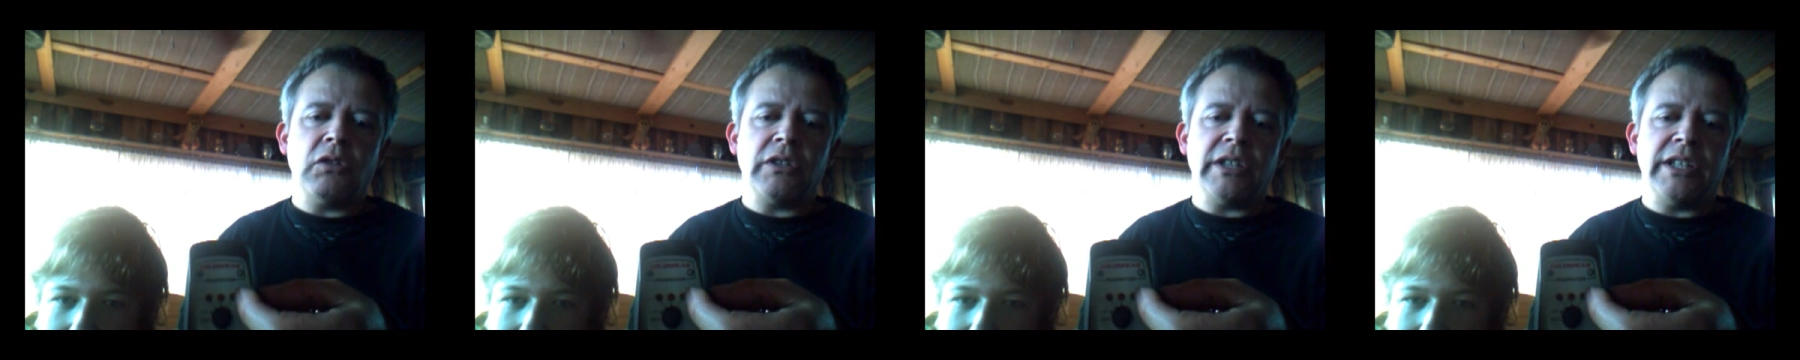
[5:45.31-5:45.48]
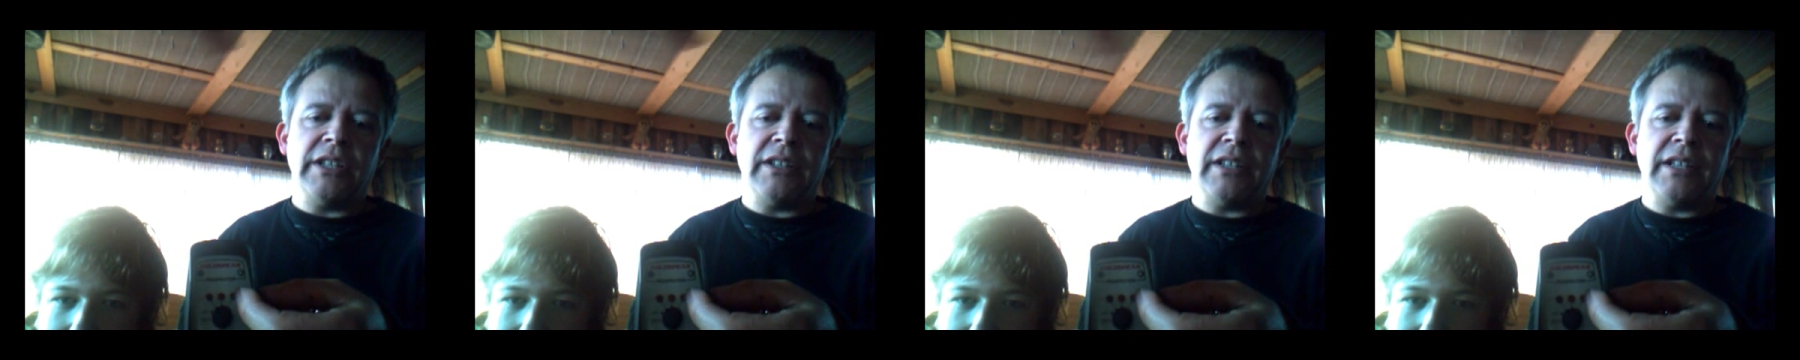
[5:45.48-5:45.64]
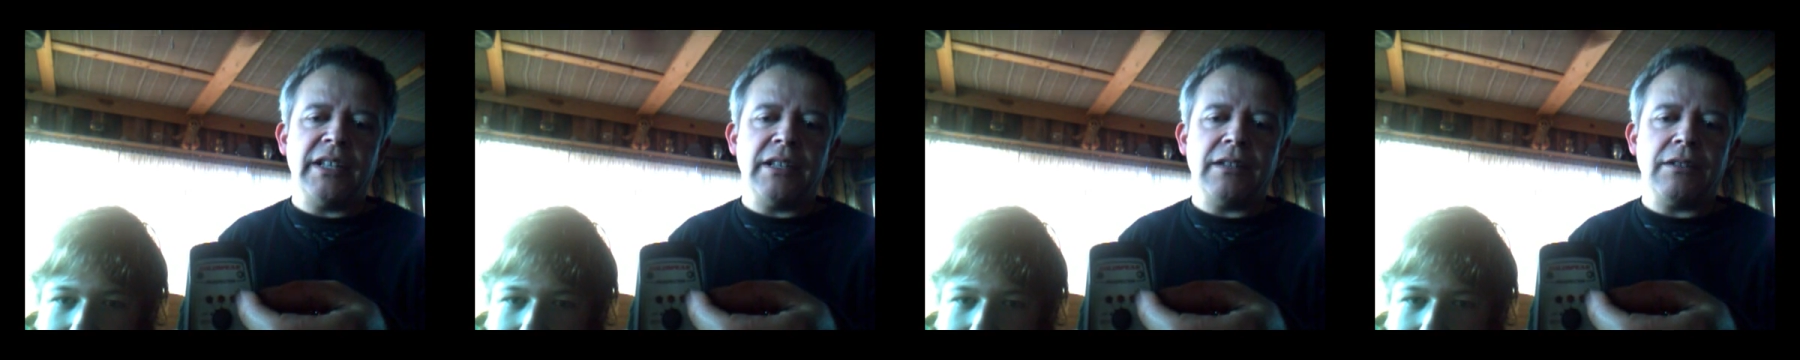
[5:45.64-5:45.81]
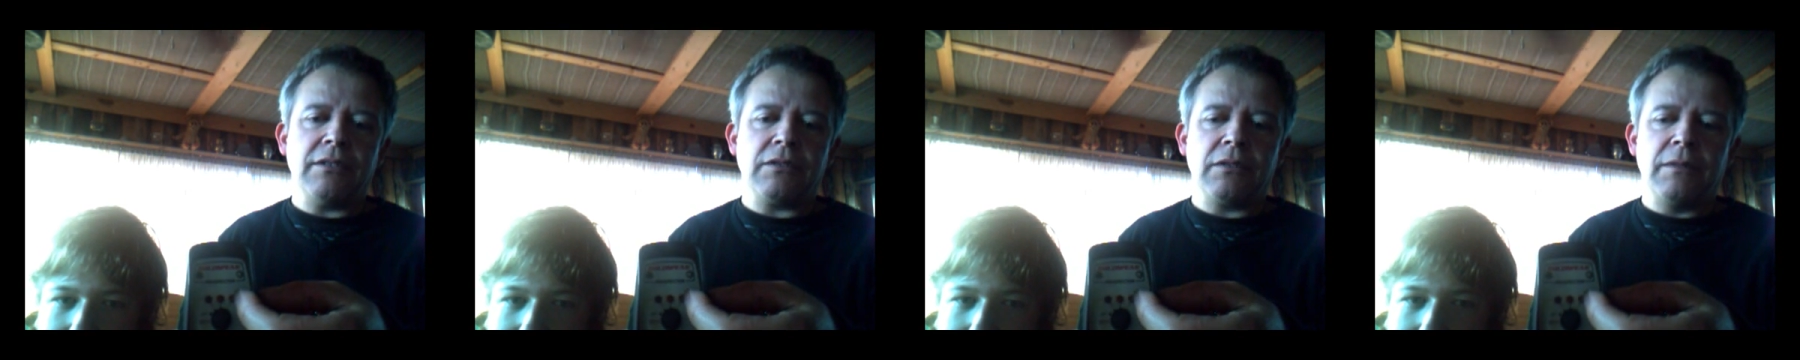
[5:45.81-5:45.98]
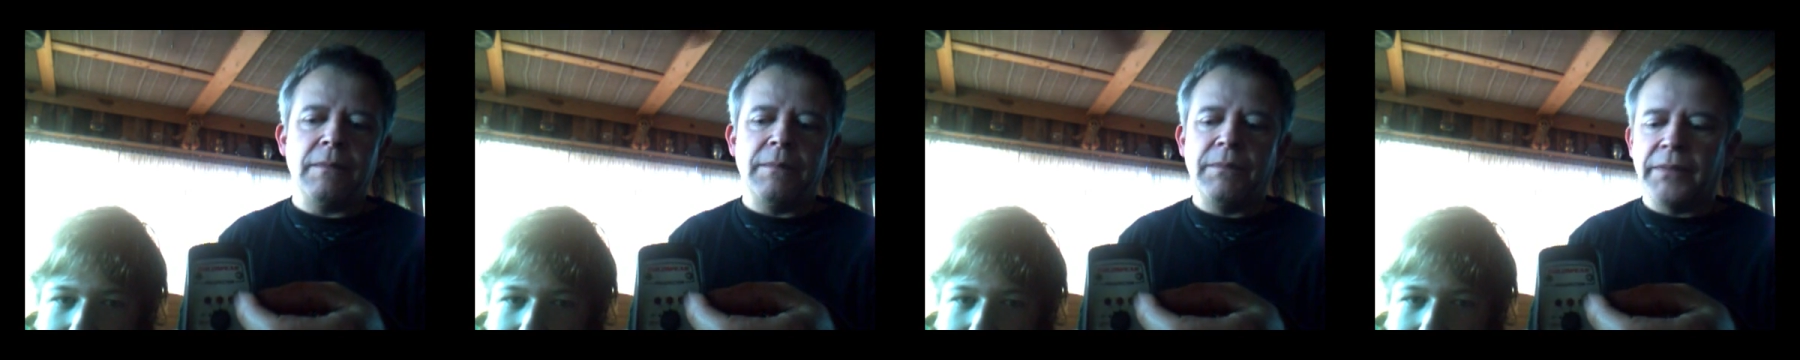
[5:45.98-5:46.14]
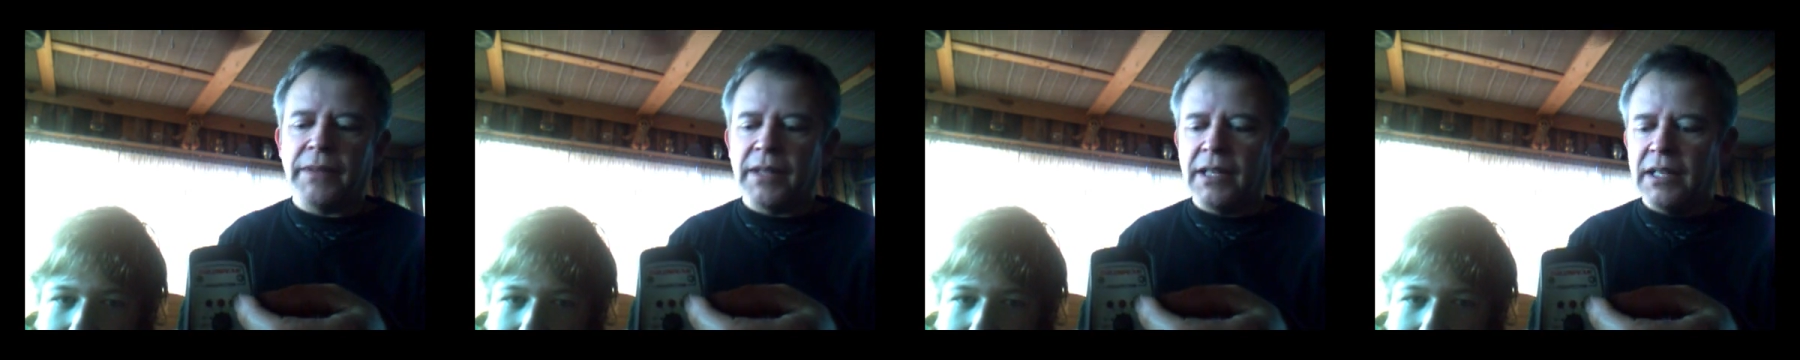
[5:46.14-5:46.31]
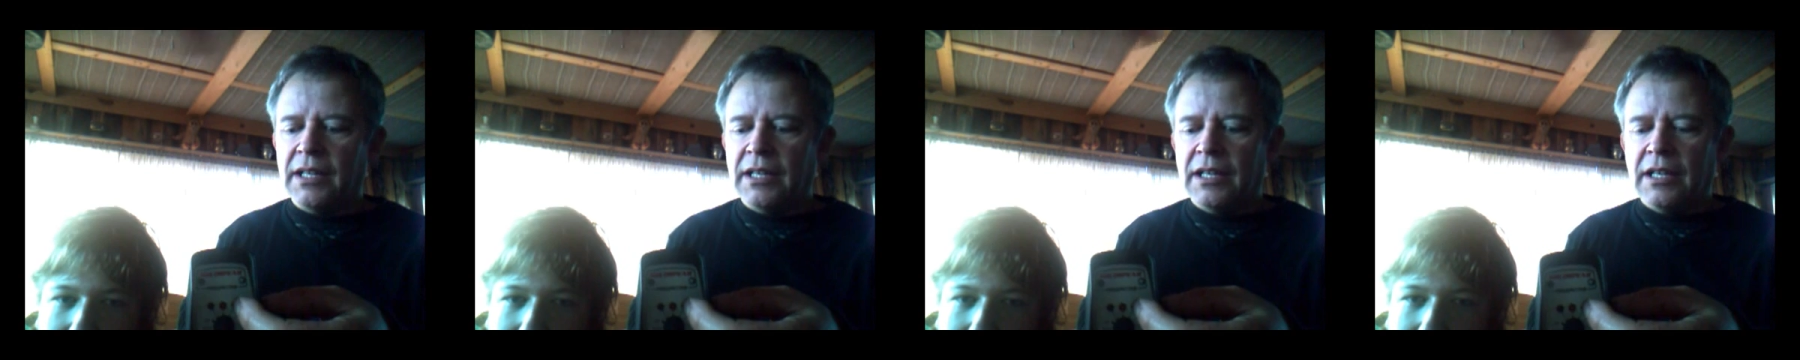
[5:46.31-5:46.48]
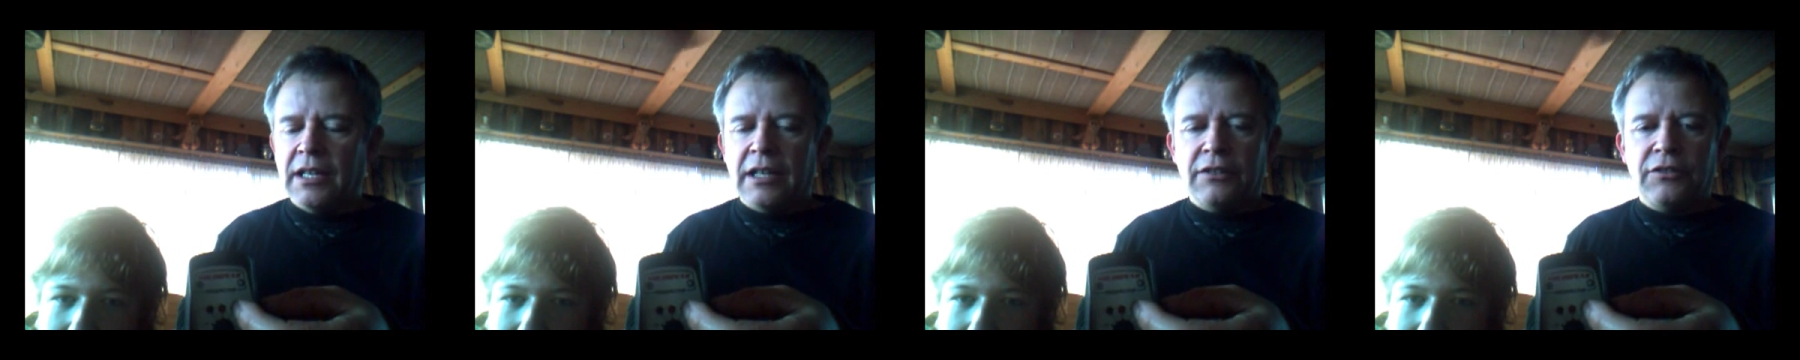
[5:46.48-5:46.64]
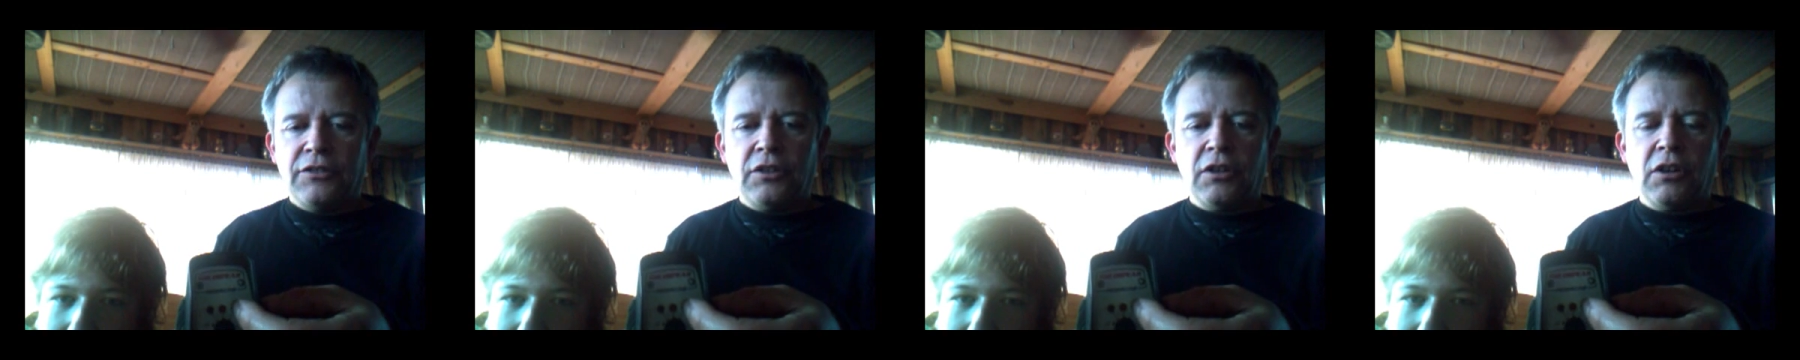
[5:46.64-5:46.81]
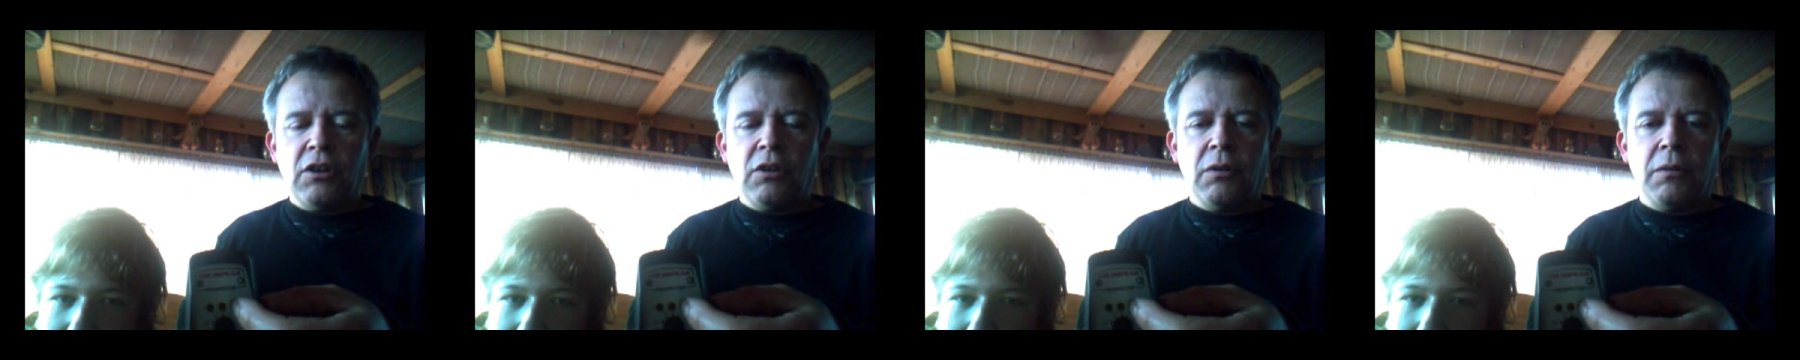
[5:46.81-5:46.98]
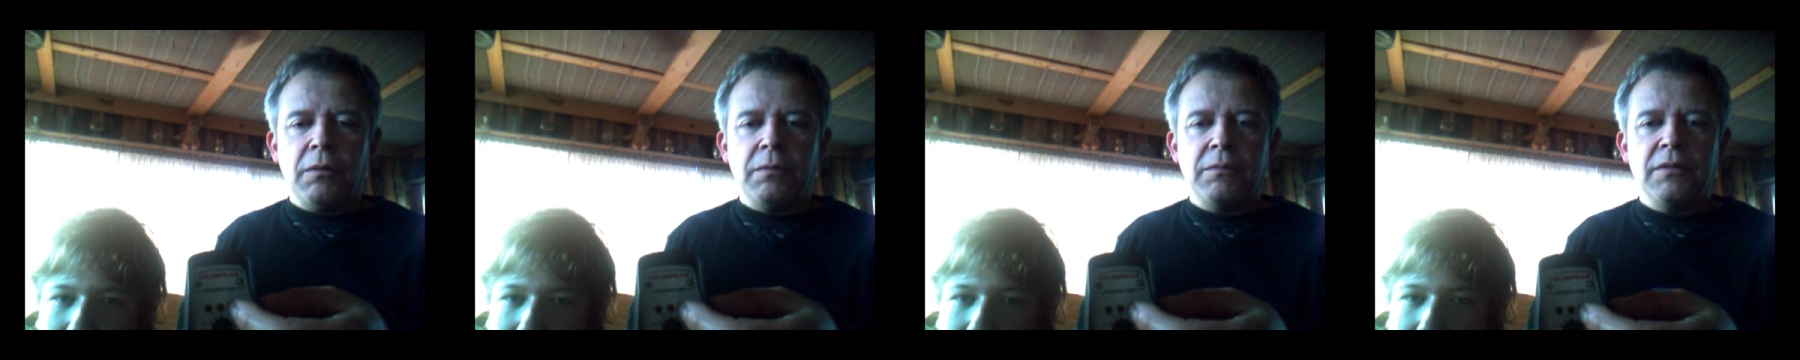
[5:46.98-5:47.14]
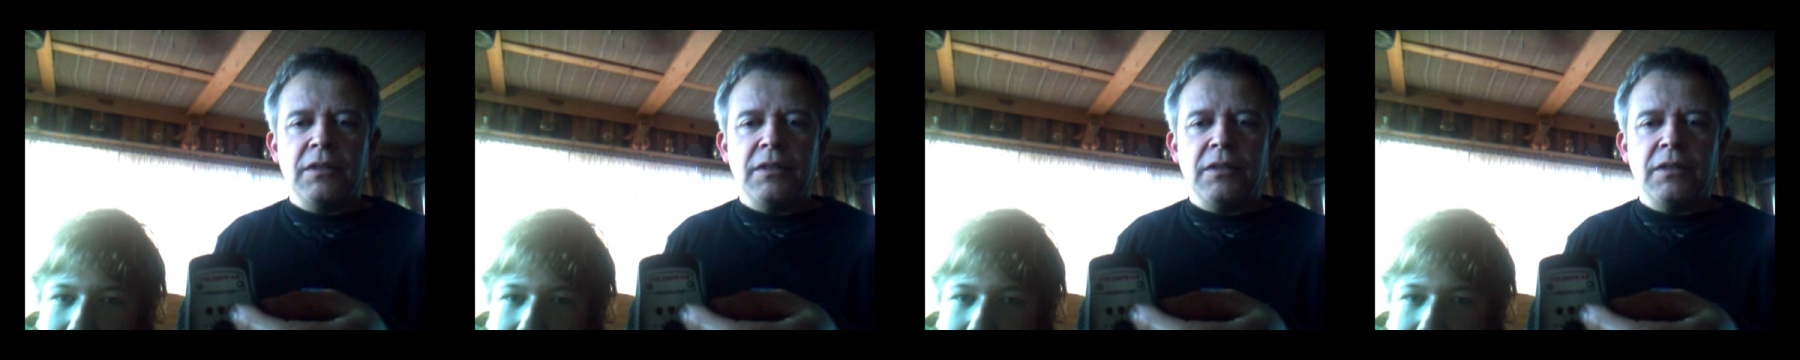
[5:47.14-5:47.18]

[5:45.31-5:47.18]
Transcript: indicator. So